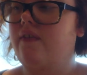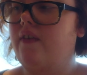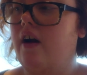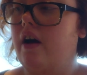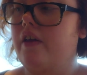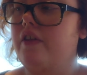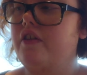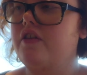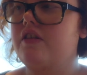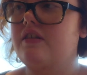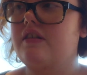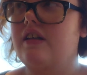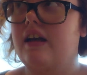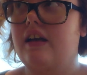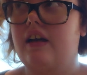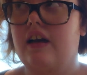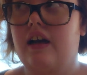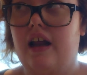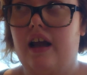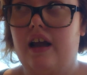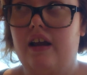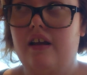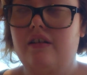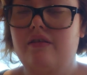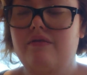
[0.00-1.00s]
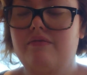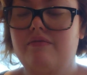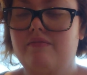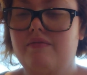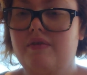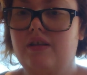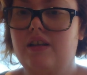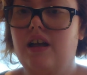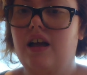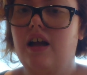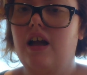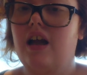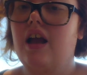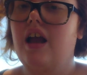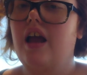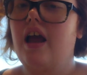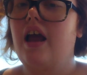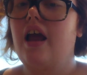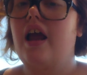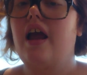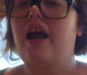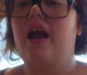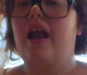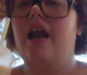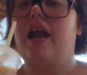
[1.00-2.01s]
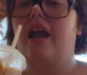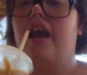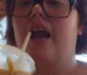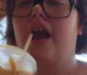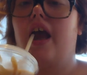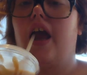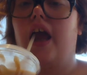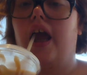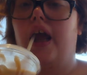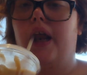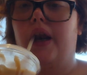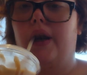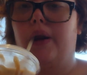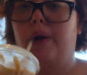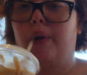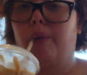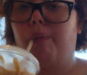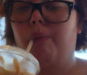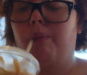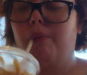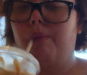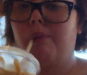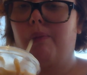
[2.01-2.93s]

Father's Day today. And